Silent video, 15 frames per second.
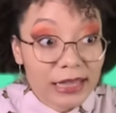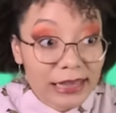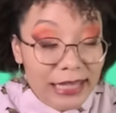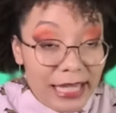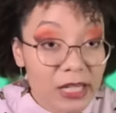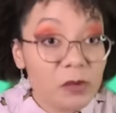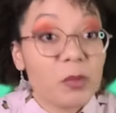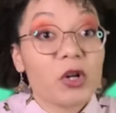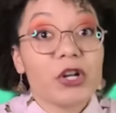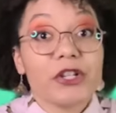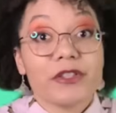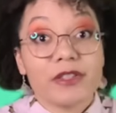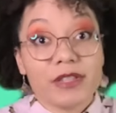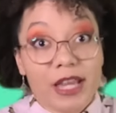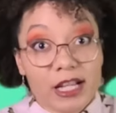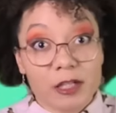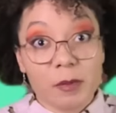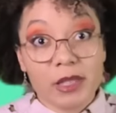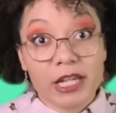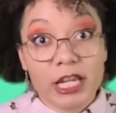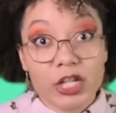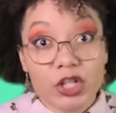layperson's
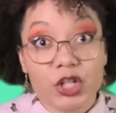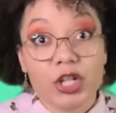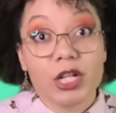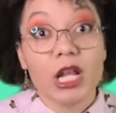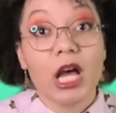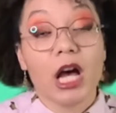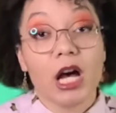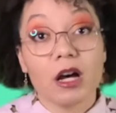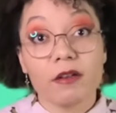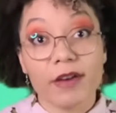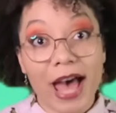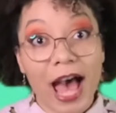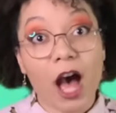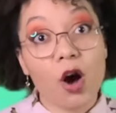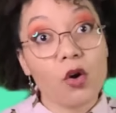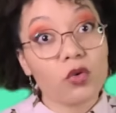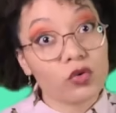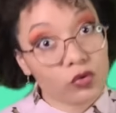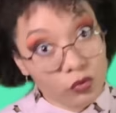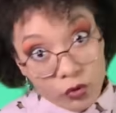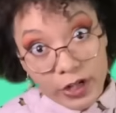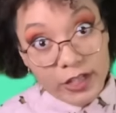explanation of how
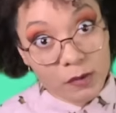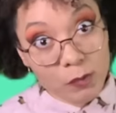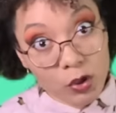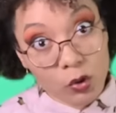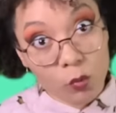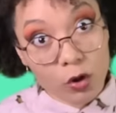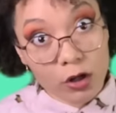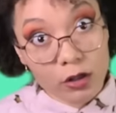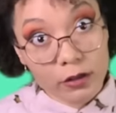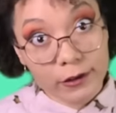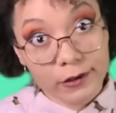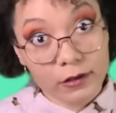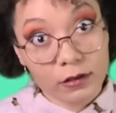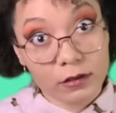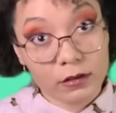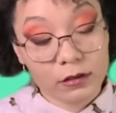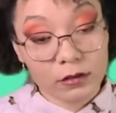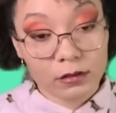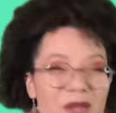CRISPR works.